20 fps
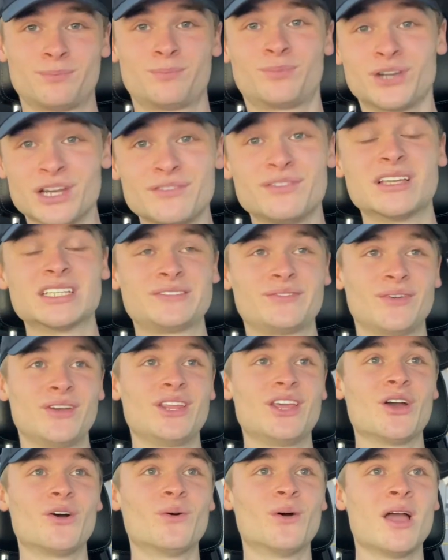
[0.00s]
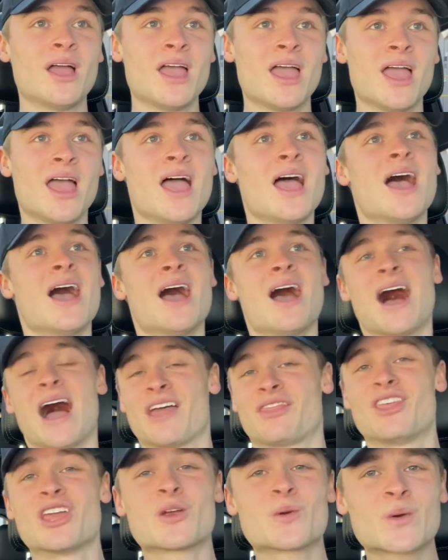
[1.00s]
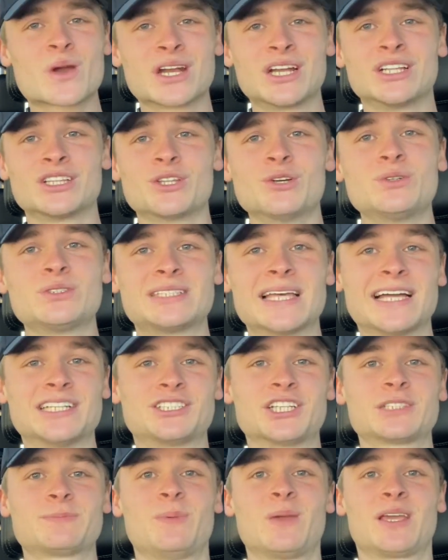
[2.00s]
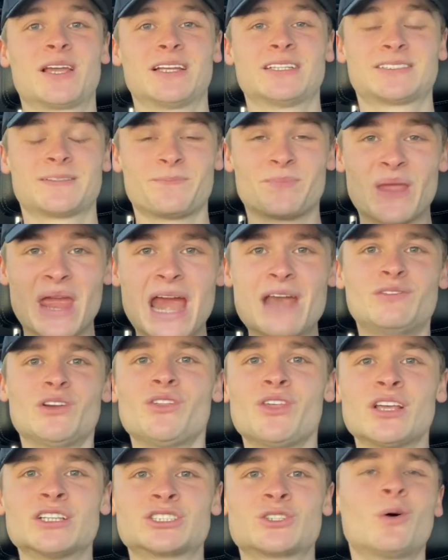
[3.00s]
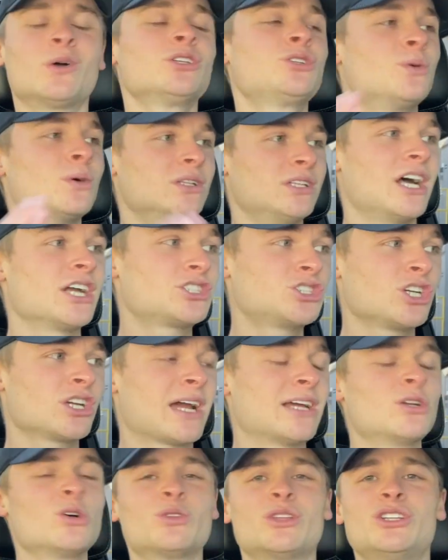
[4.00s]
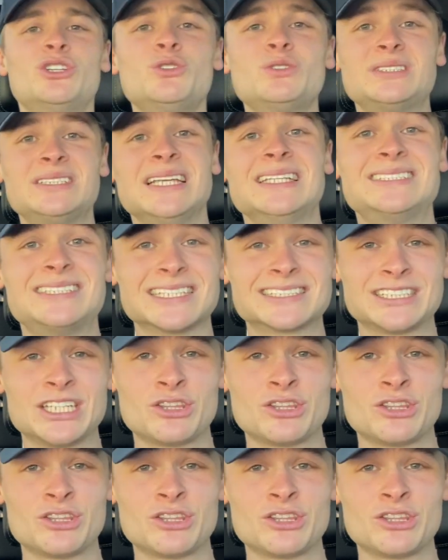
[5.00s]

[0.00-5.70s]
previous video, I think we're gonna lose that just because everything is going to electric. I know the new C63